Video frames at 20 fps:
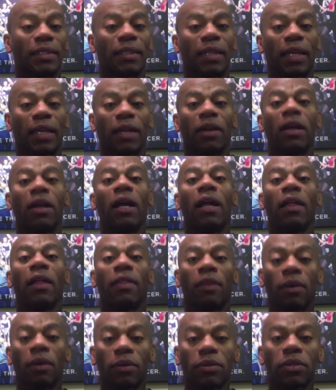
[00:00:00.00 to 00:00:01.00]
there,
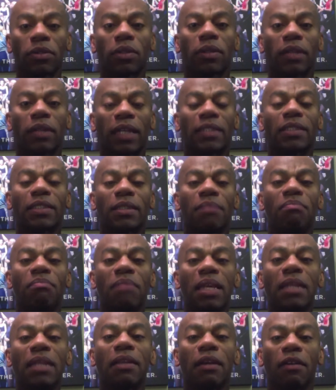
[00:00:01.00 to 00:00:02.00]
that's the
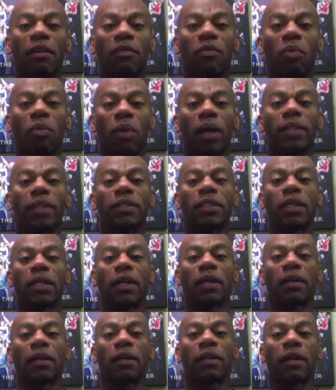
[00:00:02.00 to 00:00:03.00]
meat of what
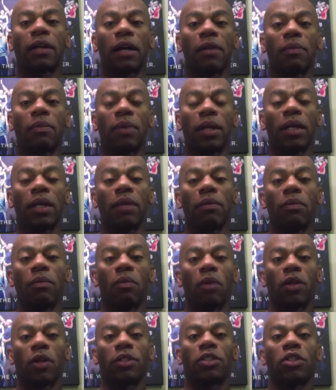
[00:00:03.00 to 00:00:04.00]
we
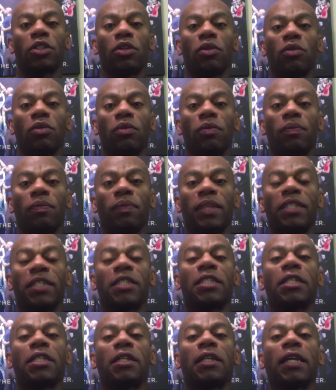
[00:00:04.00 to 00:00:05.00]
want to
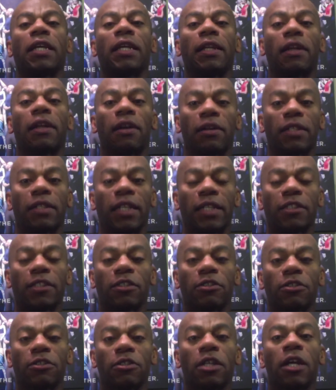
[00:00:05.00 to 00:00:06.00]
instill in our
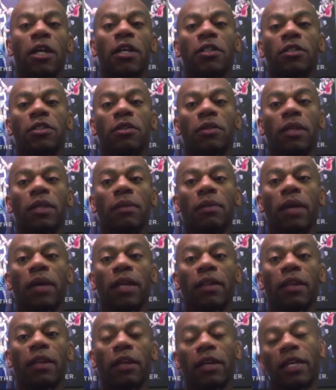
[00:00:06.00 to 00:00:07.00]
dancers, so that
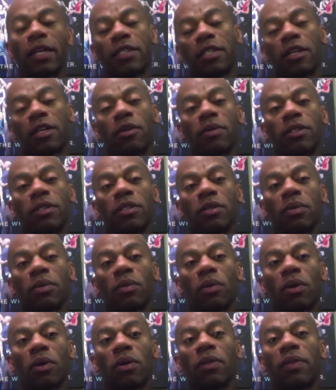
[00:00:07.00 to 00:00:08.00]
as they go into the
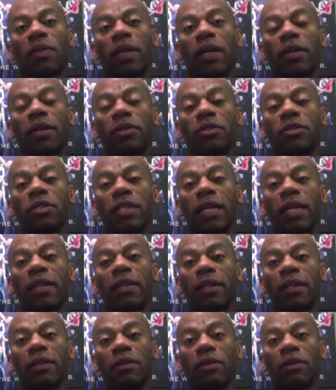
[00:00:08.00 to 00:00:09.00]
world, they understand
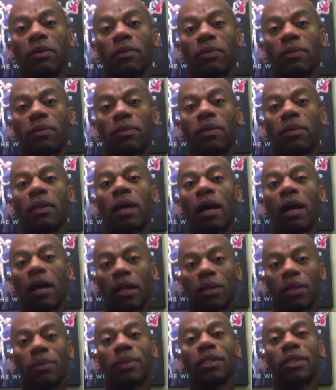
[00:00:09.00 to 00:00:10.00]
that
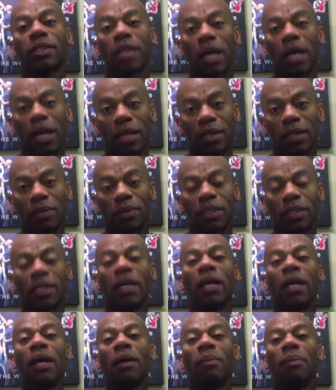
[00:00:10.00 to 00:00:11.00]
Hollywood is Hollywood,
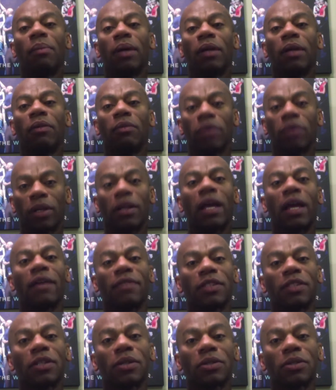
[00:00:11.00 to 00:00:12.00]
but real life
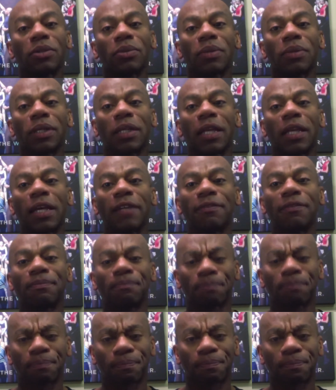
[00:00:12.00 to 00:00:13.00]
is also real life.
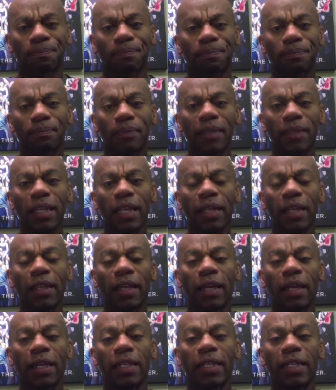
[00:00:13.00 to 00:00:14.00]

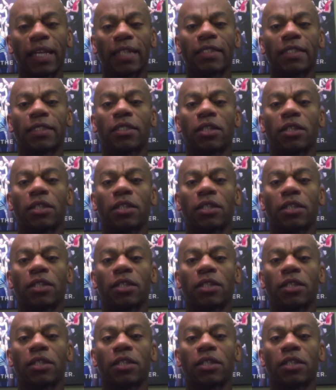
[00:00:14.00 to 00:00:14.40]
The next